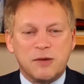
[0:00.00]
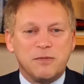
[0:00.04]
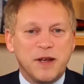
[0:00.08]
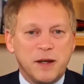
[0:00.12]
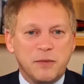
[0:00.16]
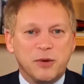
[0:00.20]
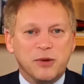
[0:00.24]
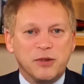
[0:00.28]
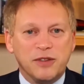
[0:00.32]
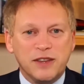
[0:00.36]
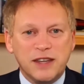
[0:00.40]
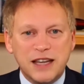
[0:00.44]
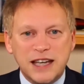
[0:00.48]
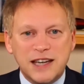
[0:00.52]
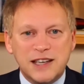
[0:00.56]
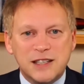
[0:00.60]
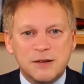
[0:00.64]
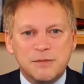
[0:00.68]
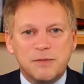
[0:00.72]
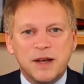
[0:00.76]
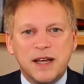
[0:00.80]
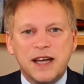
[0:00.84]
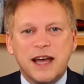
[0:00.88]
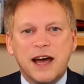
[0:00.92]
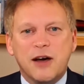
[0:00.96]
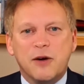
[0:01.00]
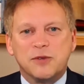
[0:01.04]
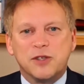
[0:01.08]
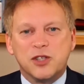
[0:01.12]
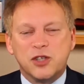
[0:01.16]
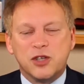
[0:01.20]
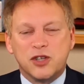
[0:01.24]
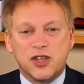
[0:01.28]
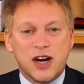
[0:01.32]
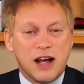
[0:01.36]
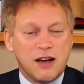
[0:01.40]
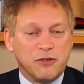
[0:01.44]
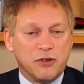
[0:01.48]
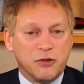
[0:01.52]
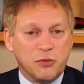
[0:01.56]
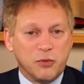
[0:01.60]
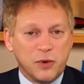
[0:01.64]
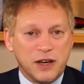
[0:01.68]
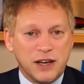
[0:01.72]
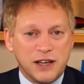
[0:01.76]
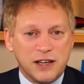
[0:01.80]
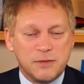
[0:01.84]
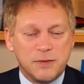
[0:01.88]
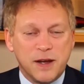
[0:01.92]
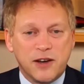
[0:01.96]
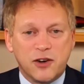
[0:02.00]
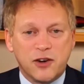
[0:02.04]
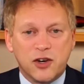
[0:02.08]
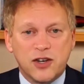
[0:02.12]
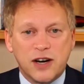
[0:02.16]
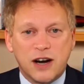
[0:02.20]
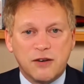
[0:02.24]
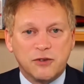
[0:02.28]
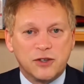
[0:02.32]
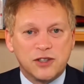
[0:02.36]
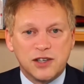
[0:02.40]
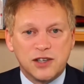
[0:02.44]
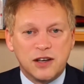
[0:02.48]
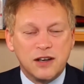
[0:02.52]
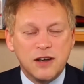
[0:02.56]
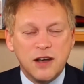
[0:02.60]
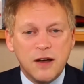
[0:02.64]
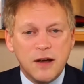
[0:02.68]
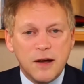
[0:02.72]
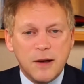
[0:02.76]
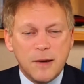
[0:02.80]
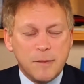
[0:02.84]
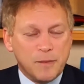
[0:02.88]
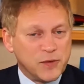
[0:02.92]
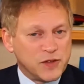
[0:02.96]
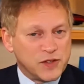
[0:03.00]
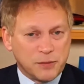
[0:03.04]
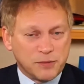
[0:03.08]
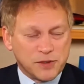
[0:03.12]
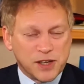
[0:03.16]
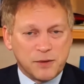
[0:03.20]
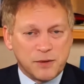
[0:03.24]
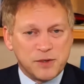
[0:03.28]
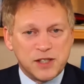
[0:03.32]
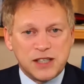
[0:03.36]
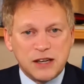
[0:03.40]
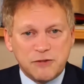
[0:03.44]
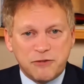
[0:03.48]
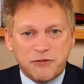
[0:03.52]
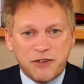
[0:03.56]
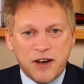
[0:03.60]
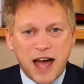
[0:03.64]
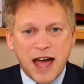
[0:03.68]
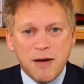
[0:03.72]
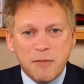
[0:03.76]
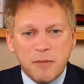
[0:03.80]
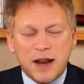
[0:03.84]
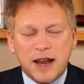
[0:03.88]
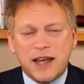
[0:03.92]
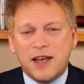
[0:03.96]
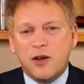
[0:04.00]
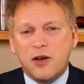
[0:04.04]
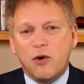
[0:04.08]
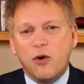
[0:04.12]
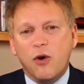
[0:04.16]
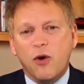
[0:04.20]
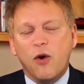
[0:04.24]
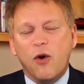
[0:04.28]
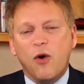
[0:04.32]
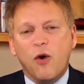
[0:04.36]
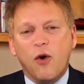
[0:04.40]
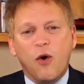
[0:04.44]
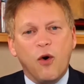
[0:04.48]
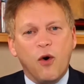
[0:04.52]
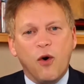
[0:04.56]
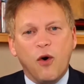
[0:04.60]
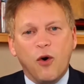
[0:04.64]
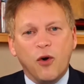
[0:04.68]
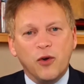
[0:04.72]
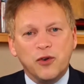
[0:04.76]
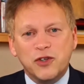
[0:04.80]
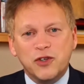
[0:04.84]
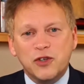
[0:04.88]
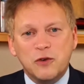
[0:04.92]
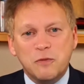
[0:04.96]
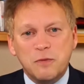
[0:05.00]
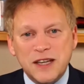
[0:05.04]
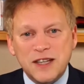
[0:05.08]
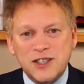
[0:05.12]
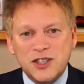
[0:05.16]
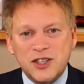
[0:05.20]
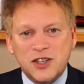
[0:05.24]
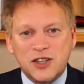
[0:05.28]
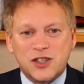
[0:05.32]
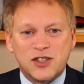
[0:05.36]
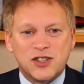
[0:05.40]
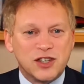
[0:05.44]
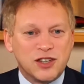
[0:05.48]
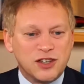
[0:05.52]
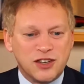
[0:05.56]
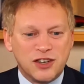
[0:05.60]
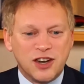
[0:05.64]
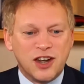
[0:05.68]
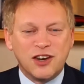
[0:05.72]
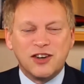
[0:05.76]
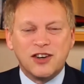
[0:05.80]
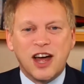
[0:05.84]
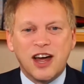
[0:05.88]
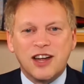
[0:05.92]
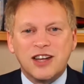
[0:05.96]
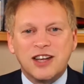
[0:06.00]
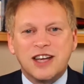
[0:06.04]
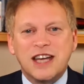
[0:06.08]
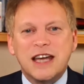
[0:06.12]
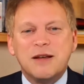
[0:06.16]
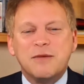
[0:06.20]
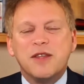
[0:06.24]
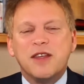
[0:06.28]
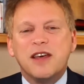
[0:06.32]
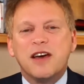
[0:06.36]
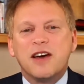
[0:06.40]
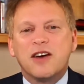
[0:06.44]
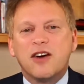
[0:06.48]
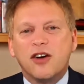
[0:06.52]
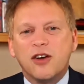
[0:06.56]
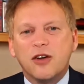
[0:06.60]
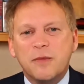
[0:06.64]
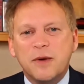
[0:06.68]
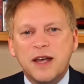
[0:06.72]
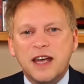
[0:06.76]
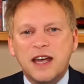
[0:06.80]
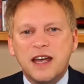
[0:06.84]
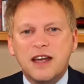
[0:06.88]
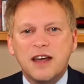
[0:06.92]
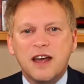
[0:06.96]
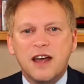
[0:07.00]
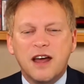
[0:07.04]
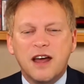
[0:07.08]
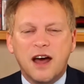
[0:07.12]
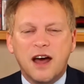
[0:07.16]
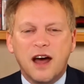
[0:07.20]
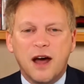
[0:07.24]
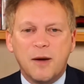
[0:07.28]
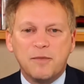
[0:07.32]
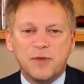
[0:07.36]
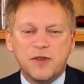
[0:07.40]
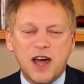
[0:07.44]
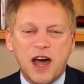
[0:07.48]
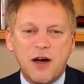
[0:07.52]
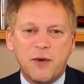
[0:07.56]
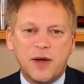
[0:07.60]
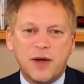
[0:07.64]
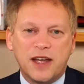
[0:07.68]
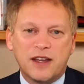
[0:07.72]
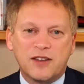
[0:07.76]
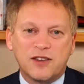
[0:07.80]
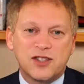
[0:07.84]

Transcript: People need to be able to travel. We need to be able to travel to sometimes see family or do business and keep the economy going.